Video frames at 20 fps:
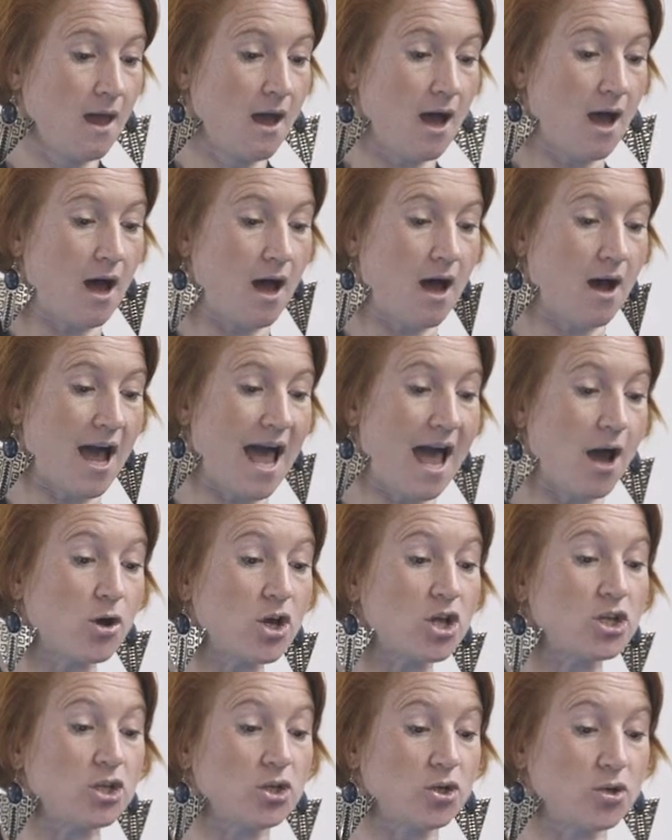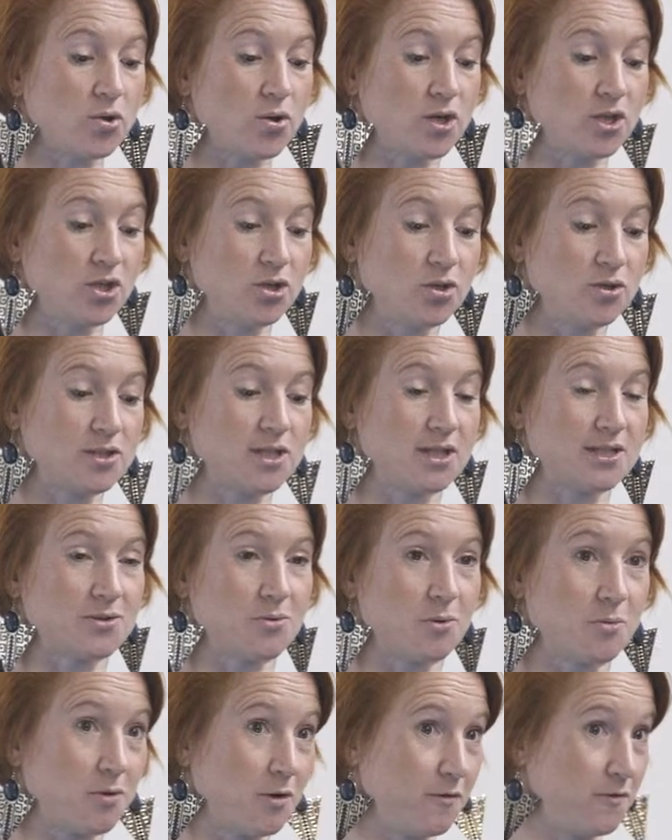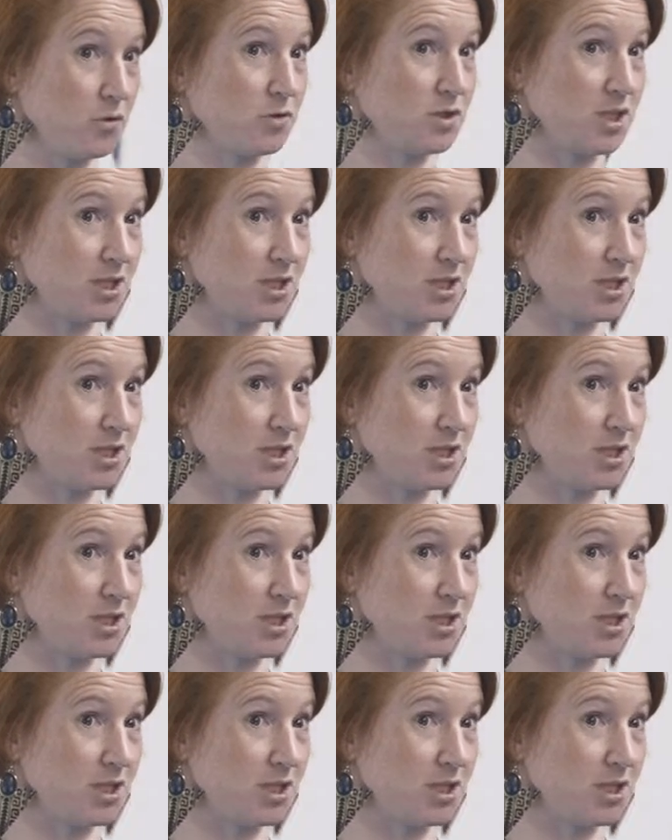How can you use this to improve your